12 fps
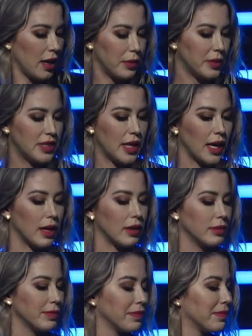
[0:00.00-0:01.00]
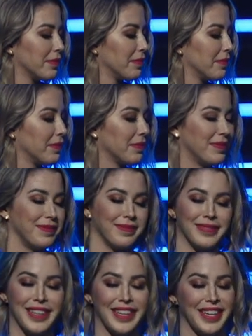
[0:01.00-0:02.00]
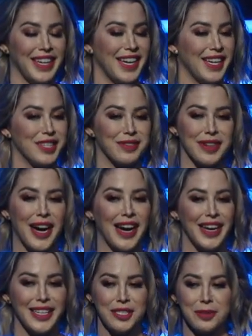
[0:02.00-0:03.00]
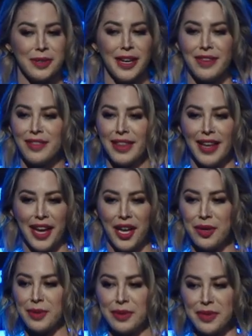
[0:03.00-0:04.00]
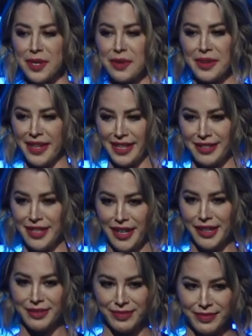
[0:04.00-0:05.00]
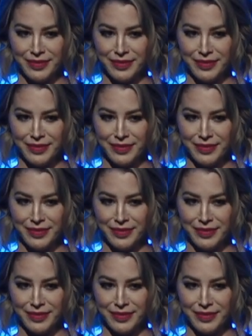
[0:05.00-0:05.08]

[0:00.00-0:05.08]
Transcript: that it was there and ride to wherever the hell we were going that day.